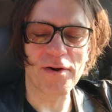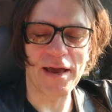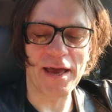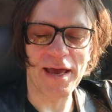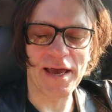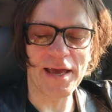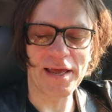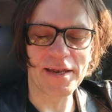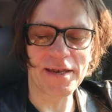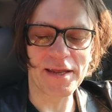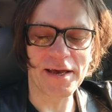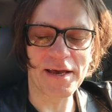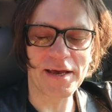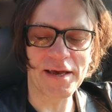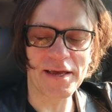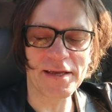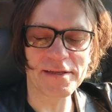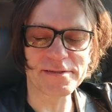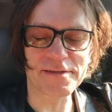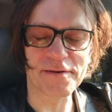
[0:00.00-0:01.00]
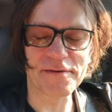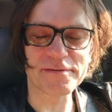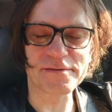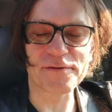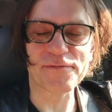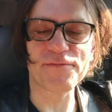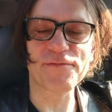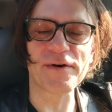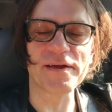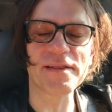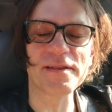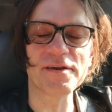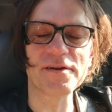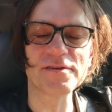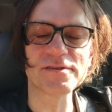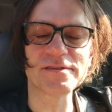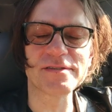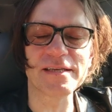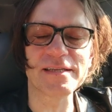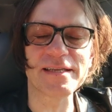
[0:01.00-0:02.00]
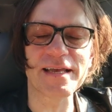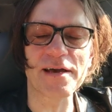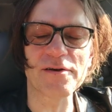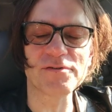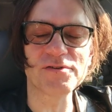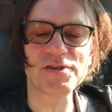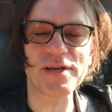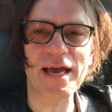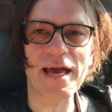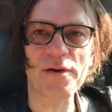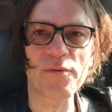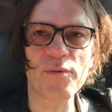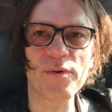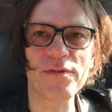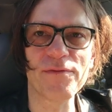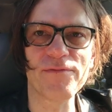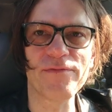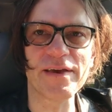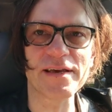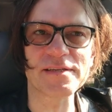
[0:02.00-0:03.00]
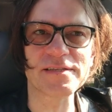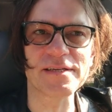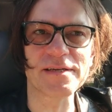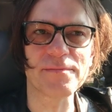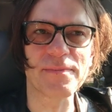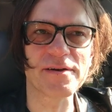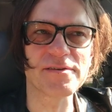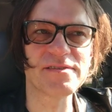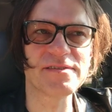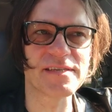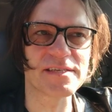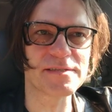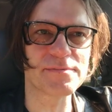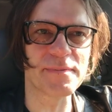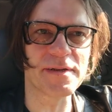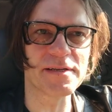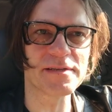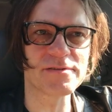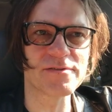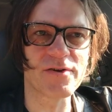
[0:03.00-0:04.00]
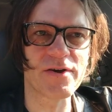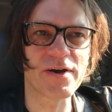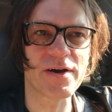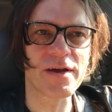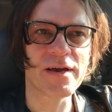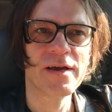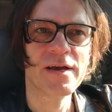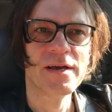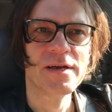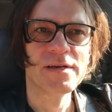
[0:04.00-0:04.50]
and it's a fun little sit-down chat with Vixen, about 6 minutes long.